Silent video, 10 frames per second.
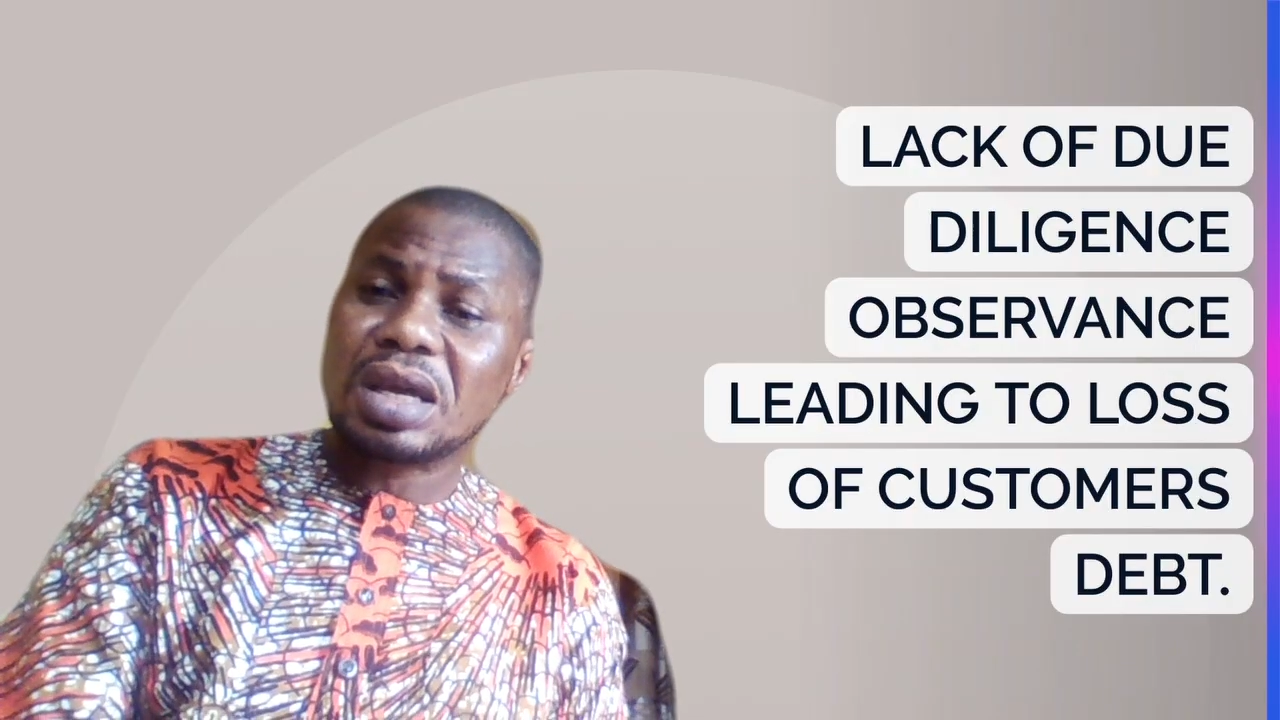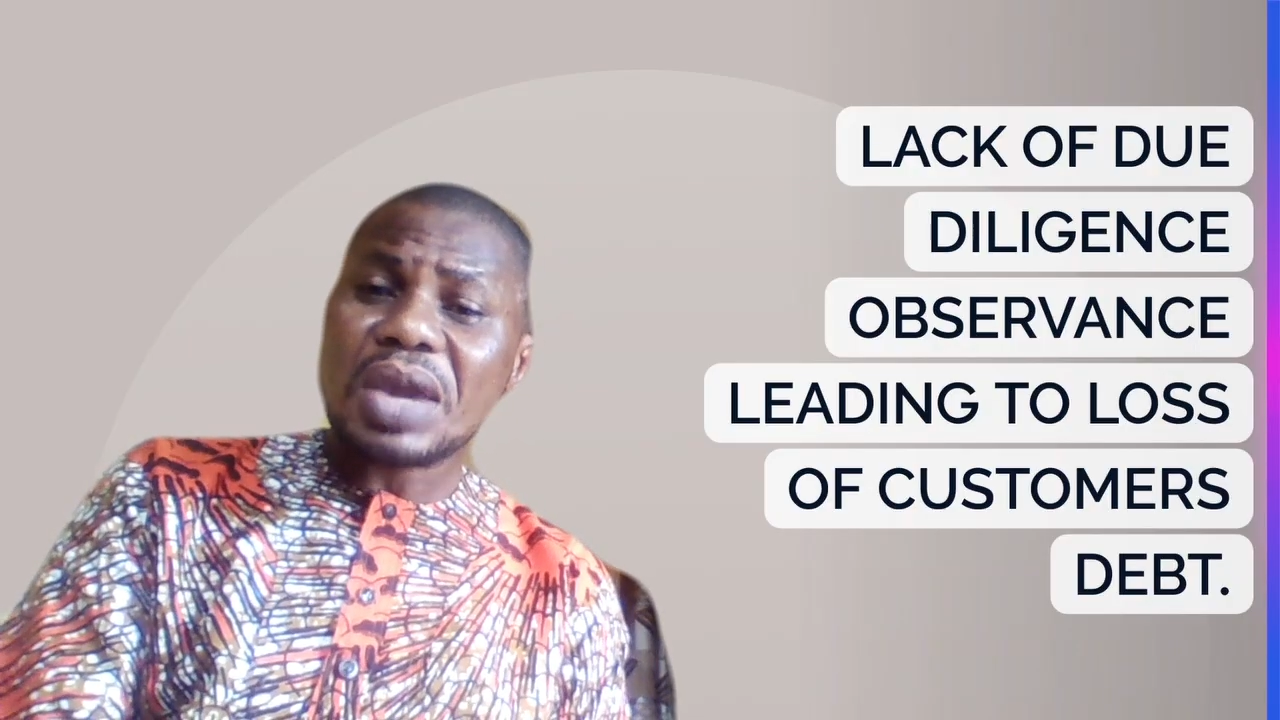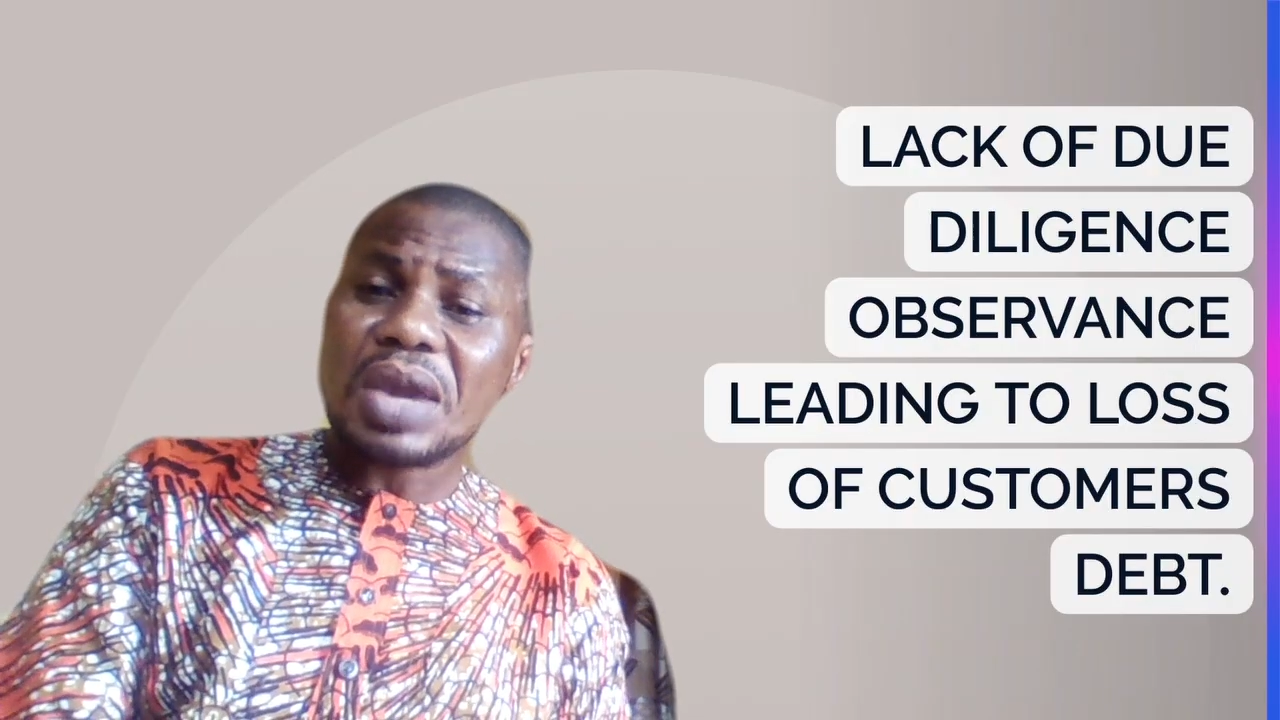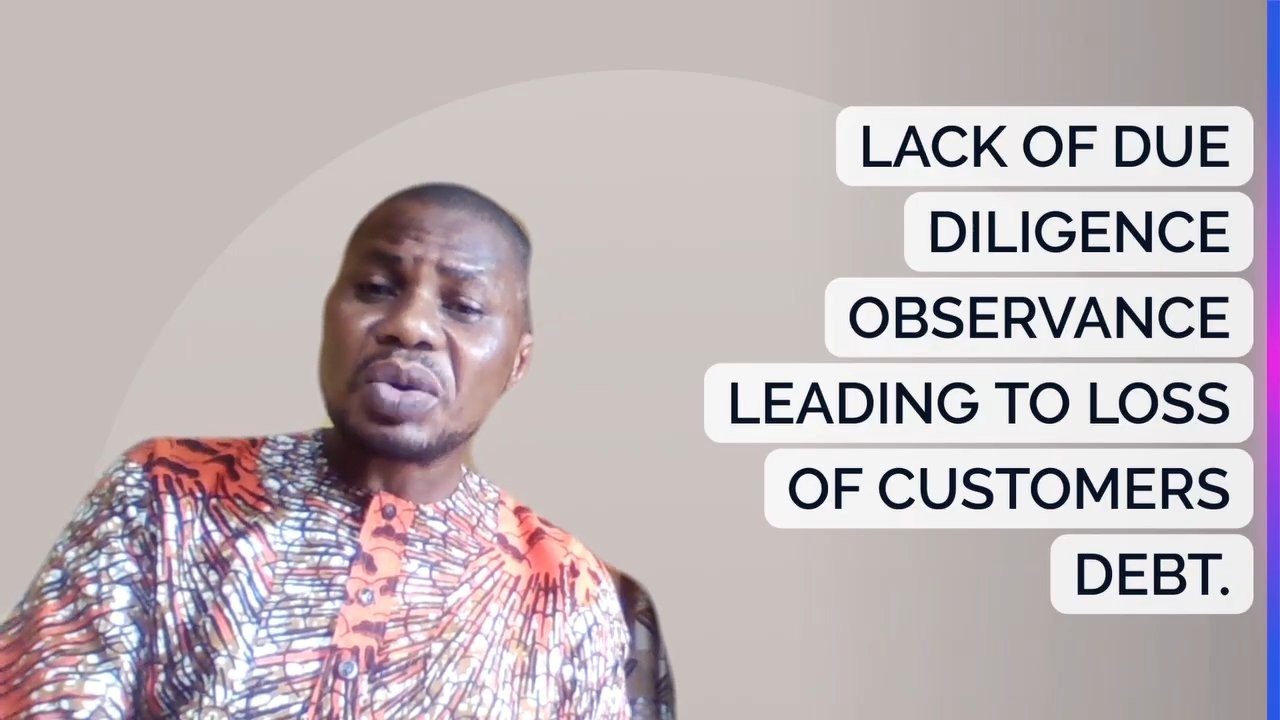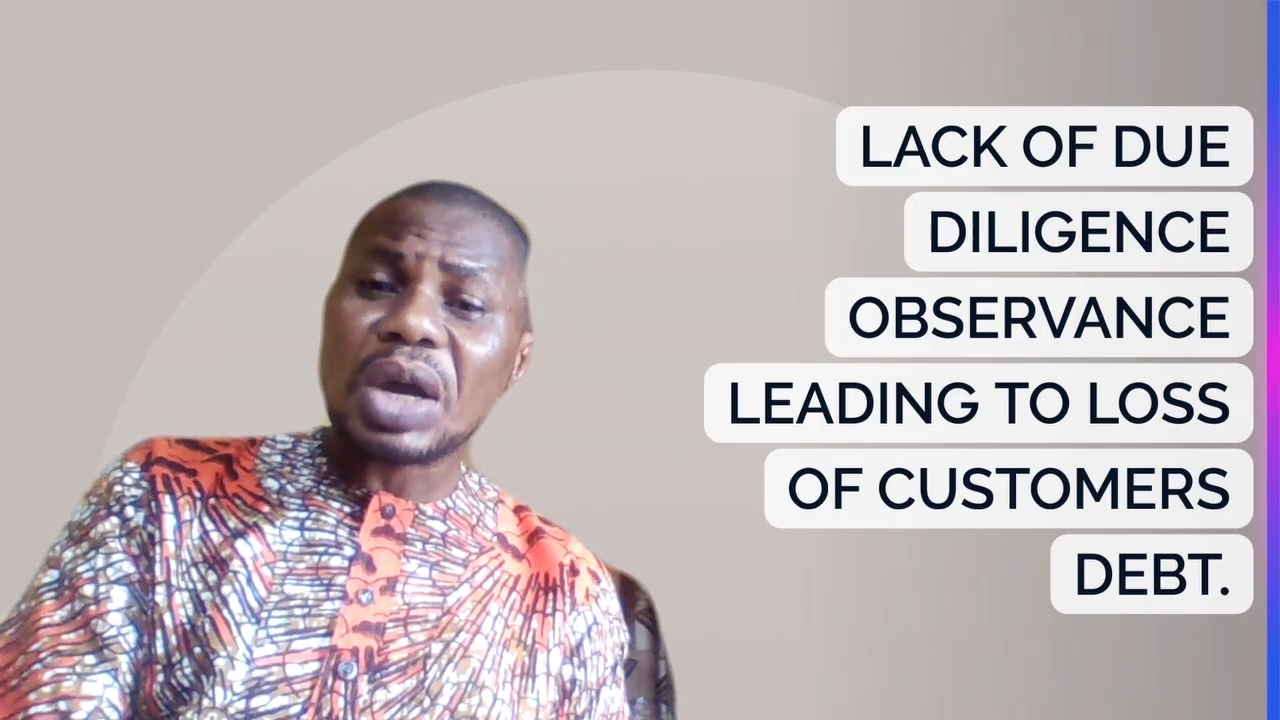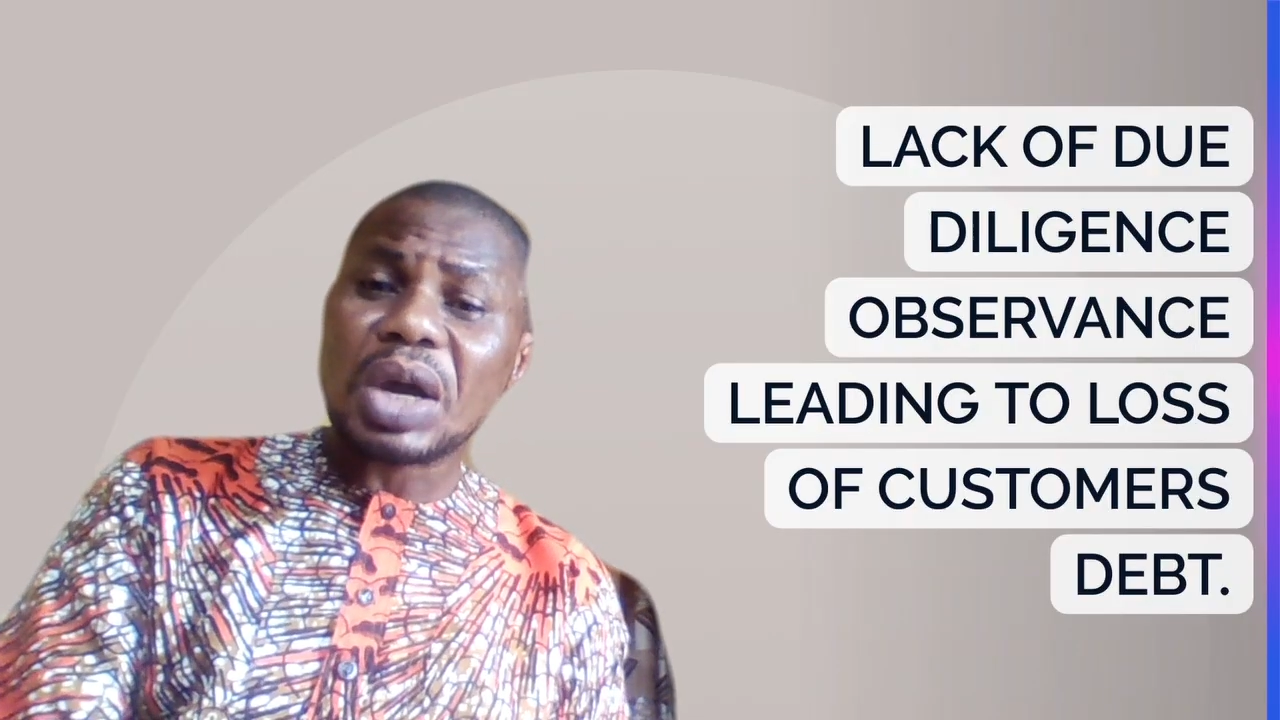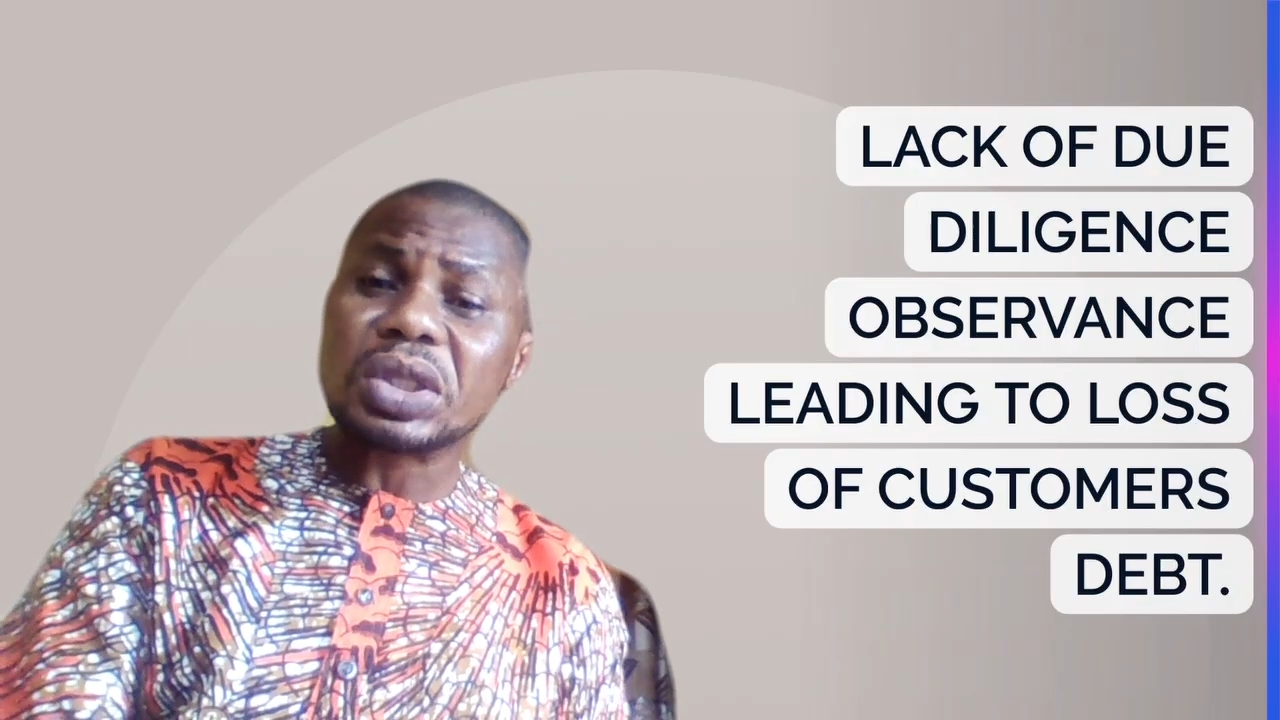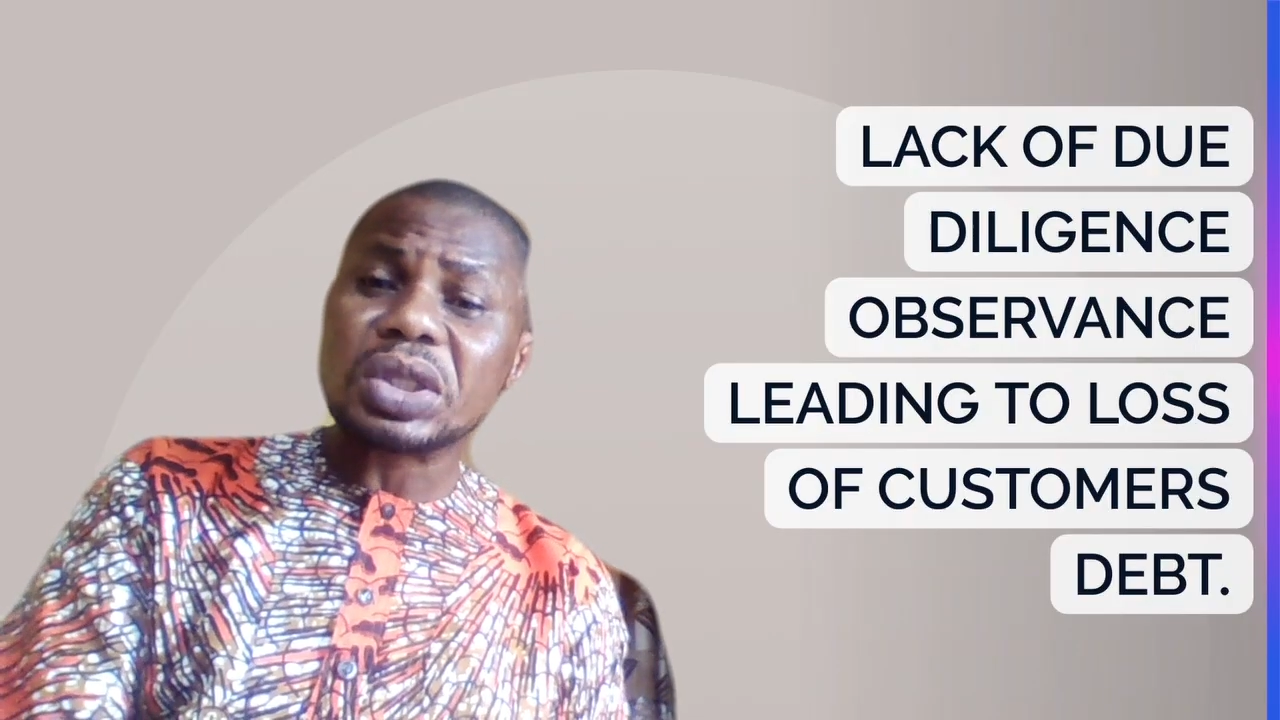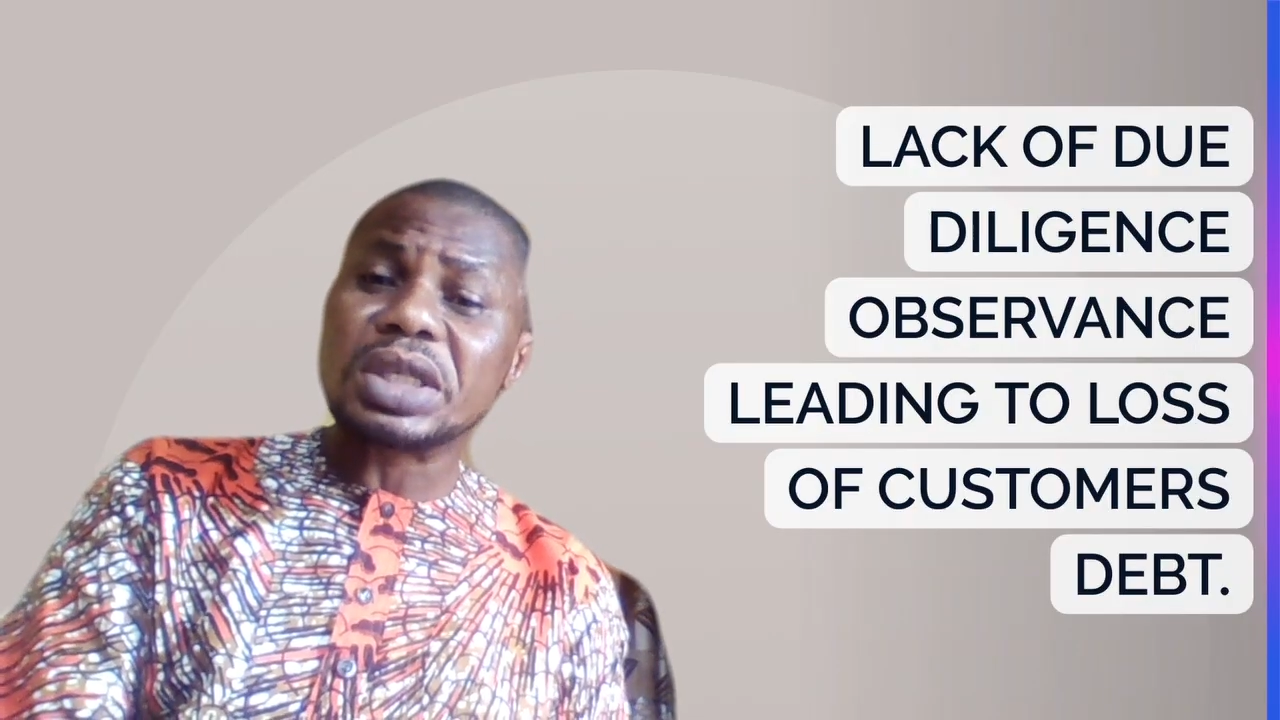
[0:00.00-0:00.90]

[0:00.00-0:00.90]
Where you record